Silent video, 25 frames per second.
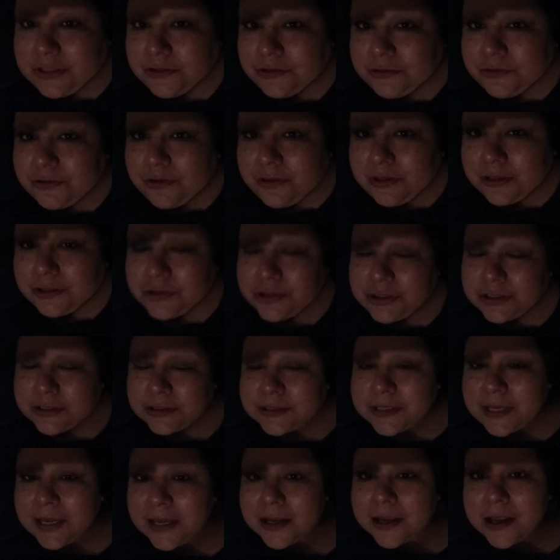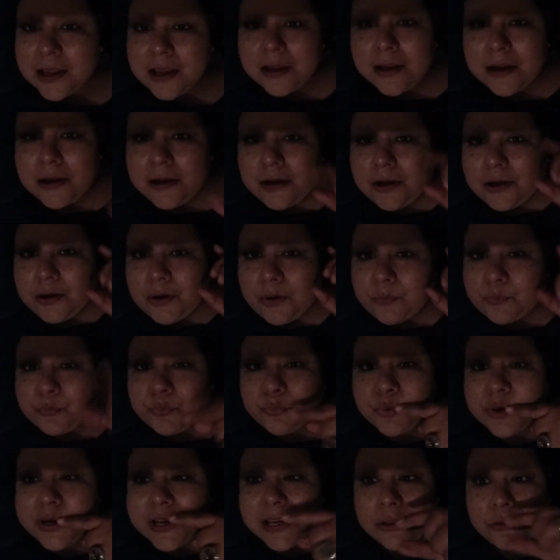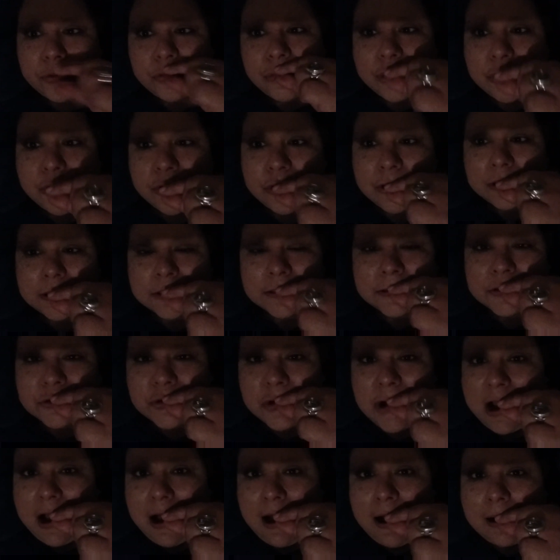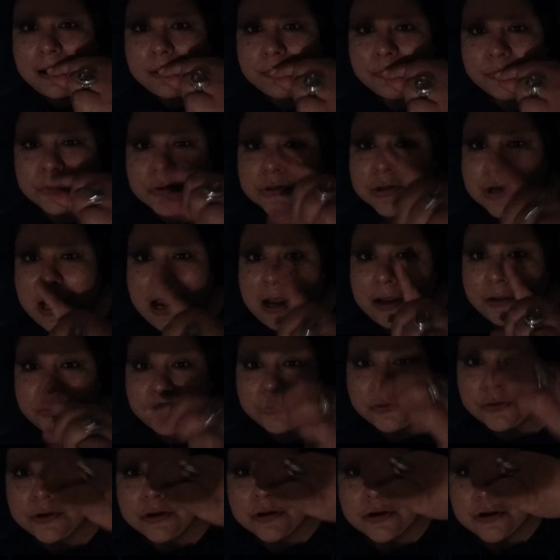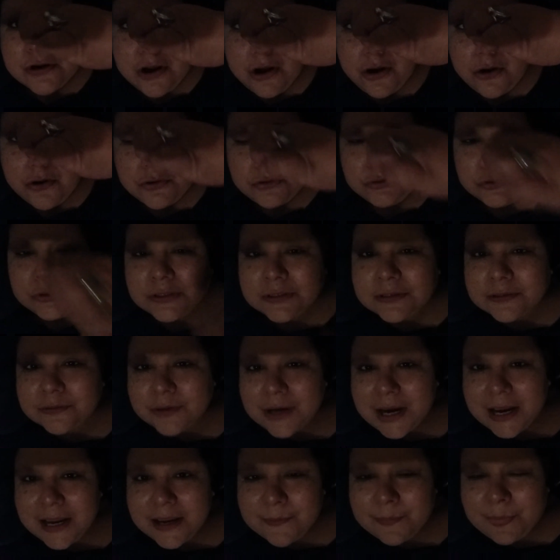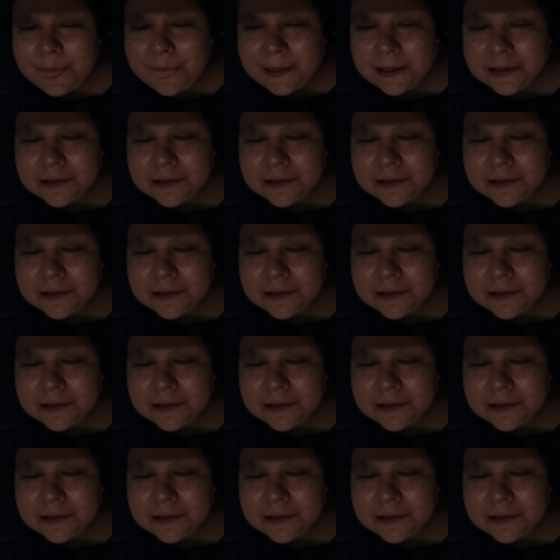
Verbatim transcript: So then she's like, breathe through the straw, not through your nose, right?